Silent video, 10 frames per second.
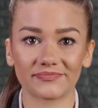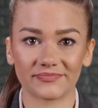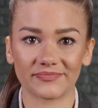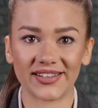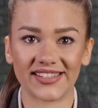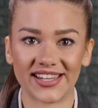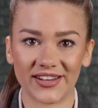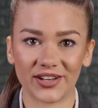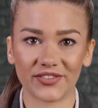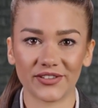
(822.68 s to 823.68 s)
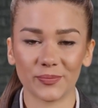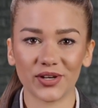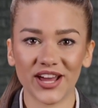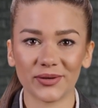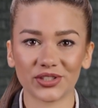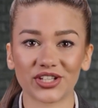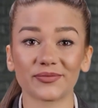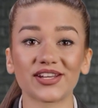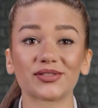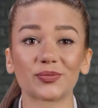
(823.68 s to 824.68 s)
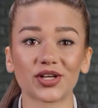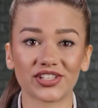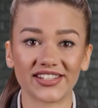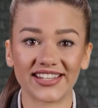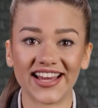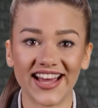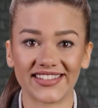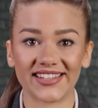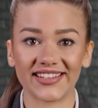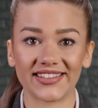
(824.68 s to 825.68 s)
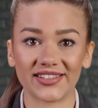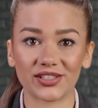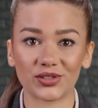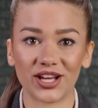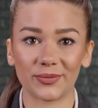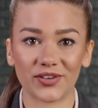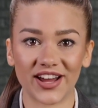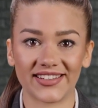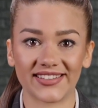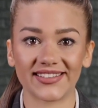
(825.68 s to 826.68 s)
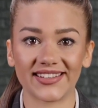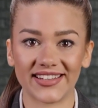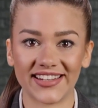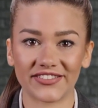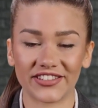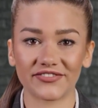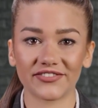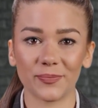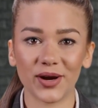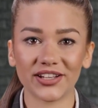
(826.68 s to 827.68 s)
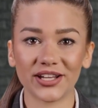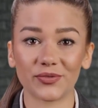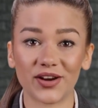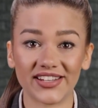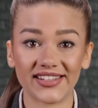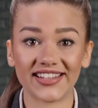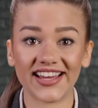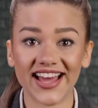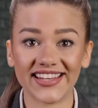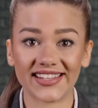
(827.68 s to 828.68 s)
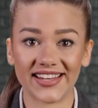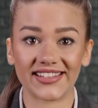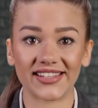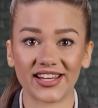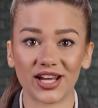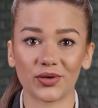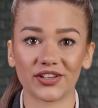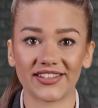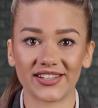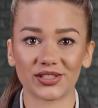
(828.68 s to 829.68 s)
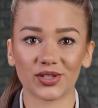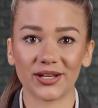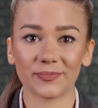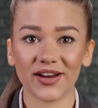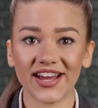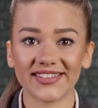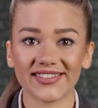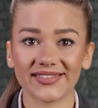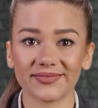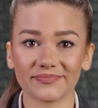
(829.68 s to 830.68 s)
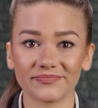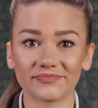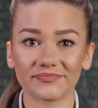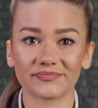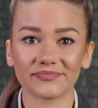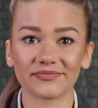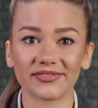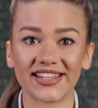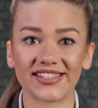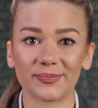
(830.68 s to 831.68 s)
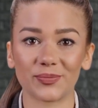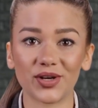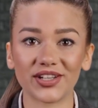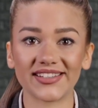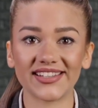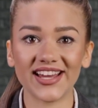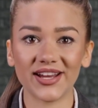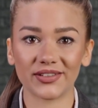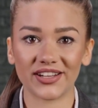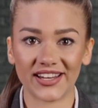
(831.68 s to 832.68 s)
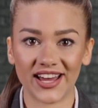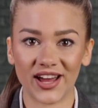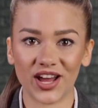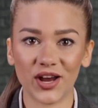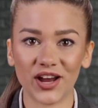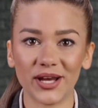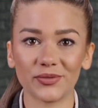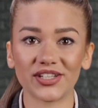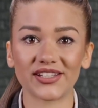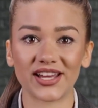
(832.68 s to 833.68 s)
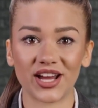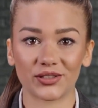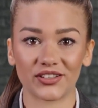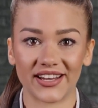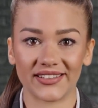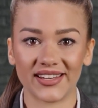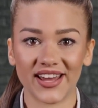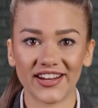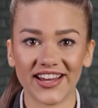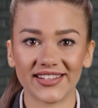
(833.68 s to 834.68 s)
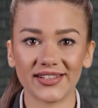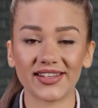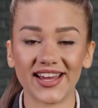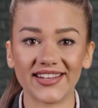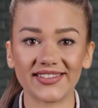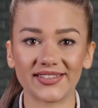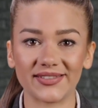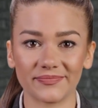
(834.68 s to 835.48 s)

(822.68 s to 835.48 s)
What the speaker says: The seller of the put option must purchase the asset at the strike price, even if the market price of the asset is lower than the strike price. It's important to note that not all options contracts are exercised.